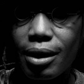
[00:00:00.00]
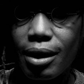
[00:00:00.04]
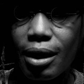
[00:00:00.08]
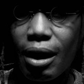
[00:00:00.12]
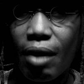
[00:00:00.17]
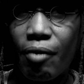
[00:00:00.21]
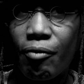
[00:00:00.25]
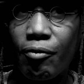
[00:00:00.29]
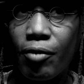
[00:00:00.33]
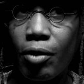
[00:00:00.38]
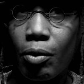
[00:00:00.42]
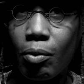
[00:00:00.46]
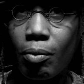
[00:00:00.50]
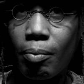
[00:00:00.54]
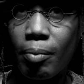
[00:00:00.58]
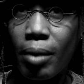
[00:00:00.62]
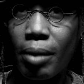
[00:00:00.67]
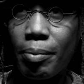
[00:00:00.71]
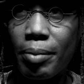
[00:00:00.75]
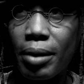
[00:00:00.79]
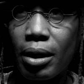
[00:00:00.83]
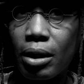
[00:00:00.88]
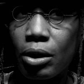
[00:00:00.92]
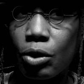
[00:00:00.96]
I felt
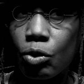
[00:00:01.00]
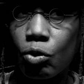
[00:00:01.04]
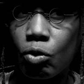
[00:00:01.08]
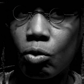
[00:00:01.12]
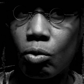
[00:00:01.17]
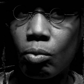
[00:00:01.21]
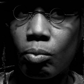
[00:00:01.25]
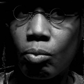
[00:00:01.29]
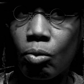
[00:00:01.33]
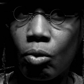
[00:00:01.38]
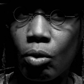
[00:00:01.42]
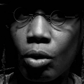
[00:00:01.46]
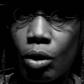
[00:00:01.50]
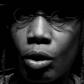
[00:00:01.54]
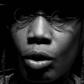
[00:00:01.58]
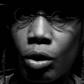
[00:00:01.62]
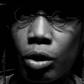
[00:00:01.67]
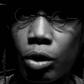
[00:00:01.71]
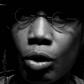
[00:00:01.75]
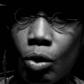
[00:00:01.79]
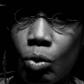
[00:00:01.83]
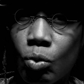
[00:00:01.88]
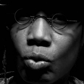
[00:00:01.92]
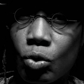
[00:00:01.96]
maybe a little more
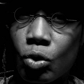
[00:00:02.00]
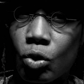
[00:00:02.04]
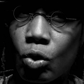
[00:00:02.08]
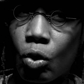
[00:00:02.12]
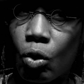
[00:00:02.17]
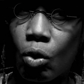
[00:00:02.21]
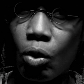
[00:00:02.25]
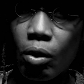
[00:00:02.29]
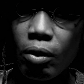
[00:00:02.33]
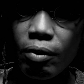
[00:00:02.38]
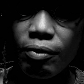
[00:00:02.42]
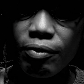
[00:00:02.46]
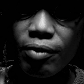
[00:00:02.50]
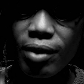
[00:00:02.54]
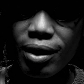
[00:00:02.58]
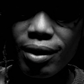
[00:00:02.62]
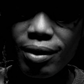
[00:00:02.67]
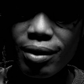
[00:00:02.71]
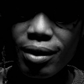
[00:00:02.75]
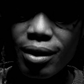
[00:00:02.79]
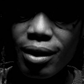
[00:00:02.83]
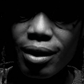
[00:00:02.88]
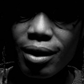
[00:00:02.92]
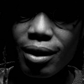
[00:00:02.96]
closed off, I
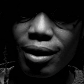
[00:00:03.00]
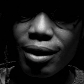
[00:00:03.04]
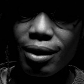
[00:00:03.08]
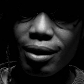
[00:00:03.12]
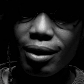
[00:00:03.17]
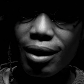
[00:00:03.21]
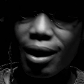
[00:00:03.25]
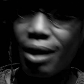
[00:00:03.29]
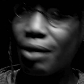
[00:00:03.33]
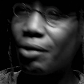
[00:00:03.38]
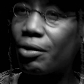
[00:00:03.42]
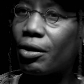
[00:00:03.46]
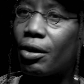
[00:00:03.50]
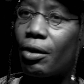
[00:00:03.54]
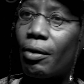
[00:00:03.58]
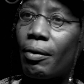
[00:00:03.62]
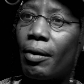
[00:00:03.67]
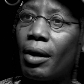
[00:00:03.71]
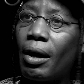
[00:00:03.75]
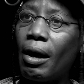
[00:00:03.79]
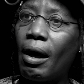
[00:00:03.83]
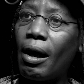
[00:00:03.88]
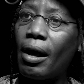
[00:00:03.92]
think. I don't know.